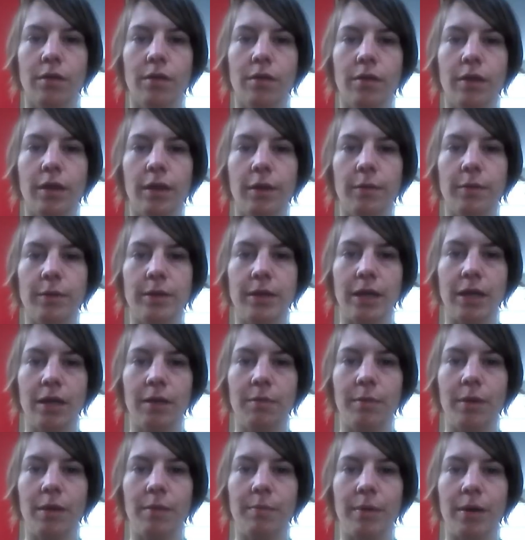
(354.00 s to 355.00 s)
they were
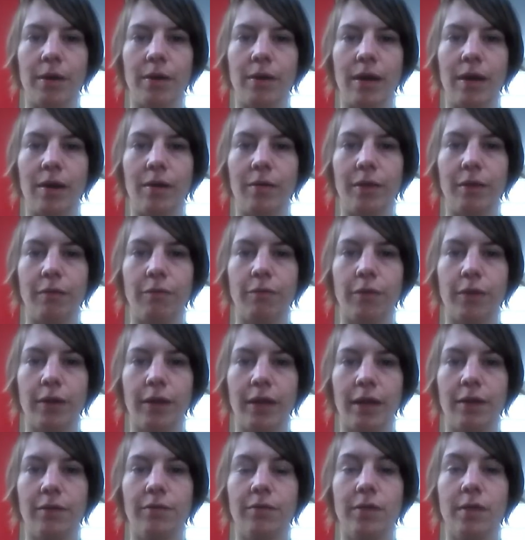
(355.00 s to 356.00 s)
telling me about how they
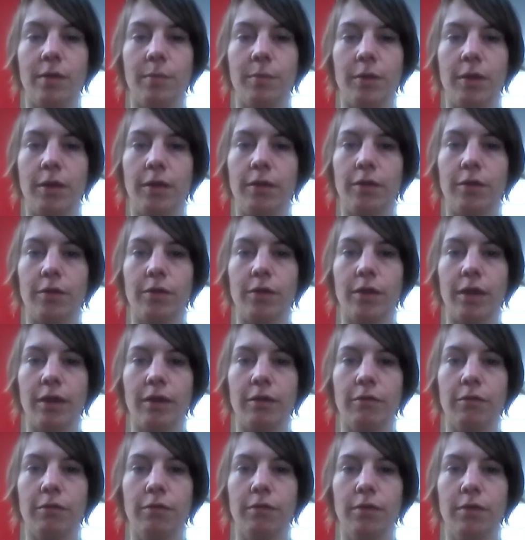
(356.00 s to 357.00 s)
forgave someone in their
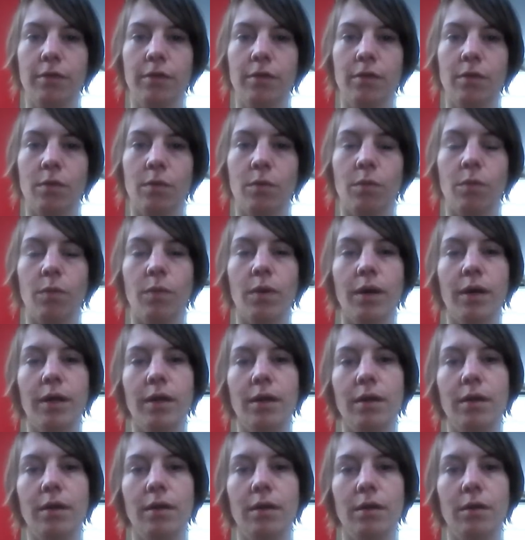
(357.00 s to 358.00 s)
life.
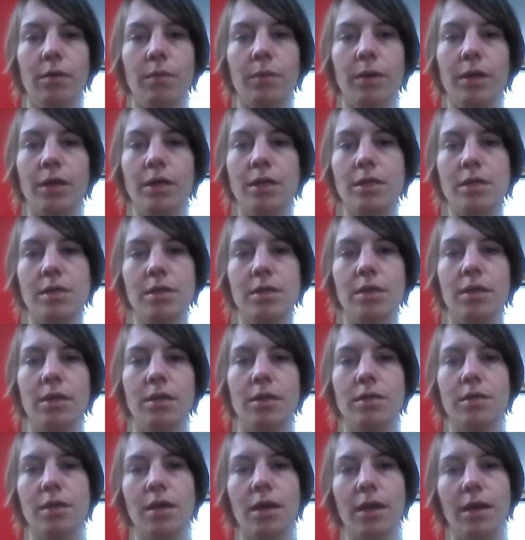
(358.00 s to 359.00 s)
One was
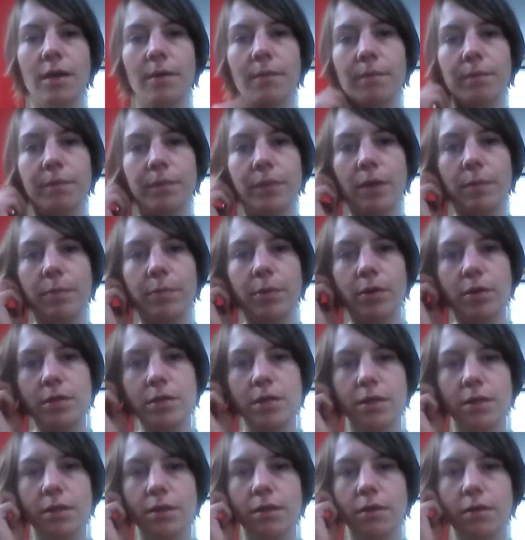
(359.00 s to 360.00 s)
a
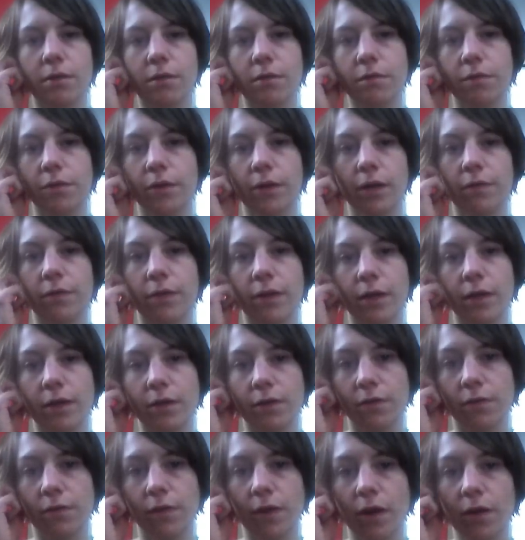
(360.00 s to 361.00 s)
person forgiving
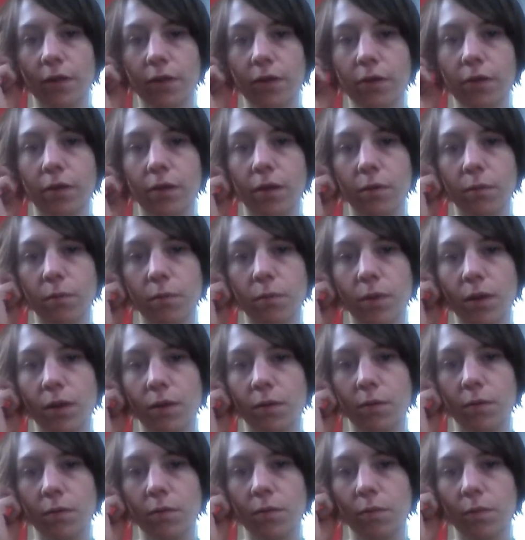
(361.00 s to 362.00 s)
his father, and
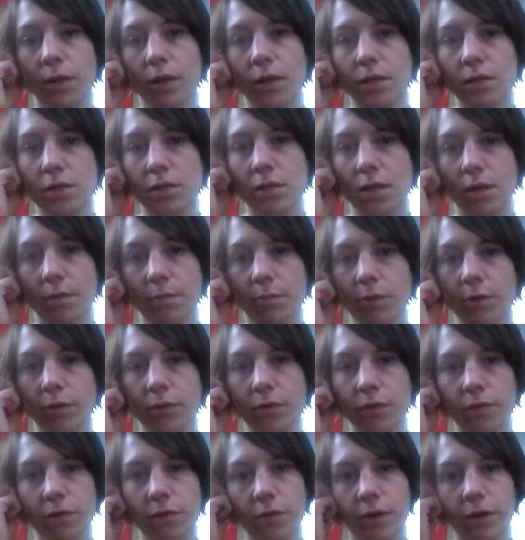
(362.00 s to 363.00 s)
one was a person